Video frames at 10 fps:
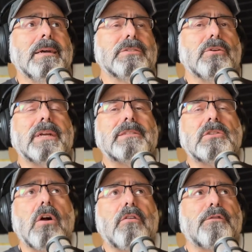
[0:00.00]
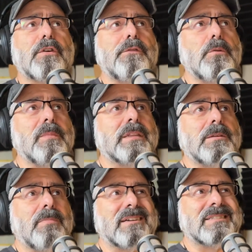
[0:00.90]
So let's talk for a few minutes
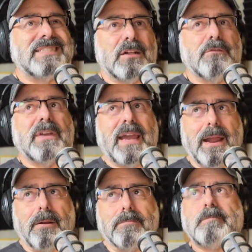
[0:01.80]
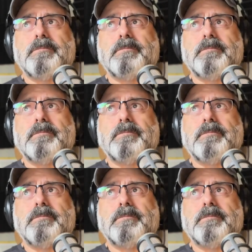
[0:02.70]
about self care.